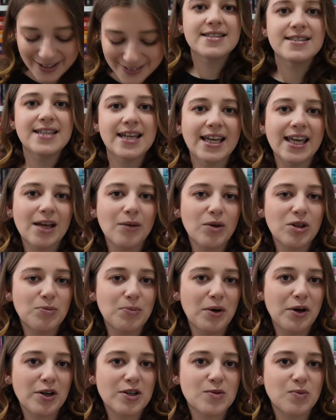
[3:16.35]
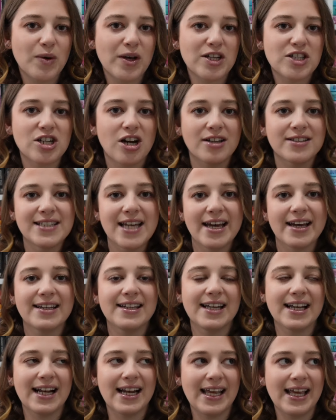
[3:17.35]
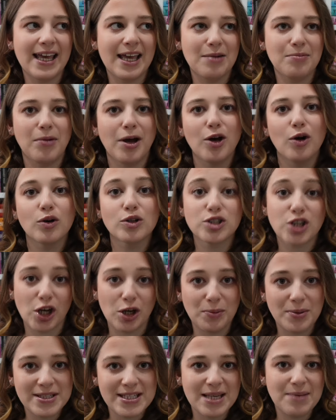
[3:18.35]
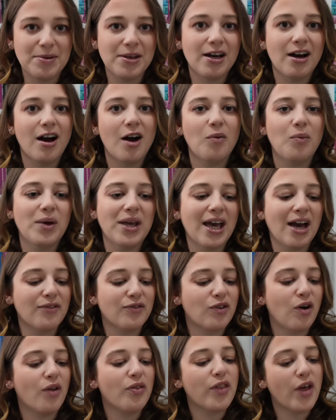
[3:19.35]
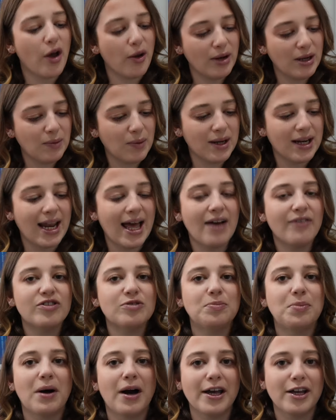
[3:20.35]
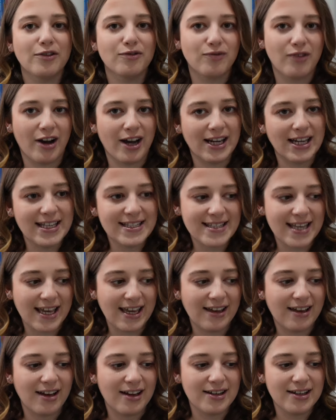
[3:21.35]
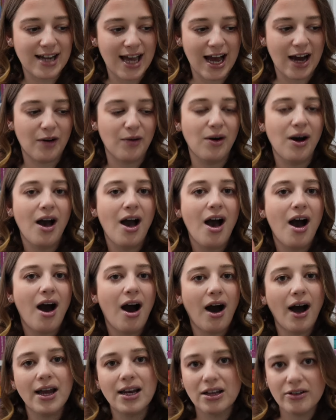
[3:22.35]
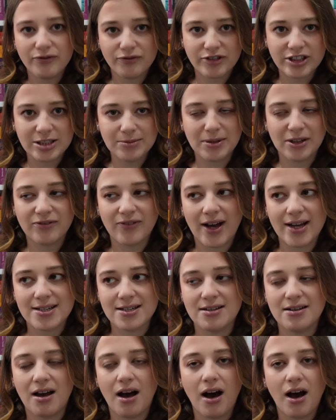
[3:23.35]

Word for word: Sticking with books which are technically in my October T B R, we have got The Only One Left by Riley Sager. Now, I love Frieda McFadden.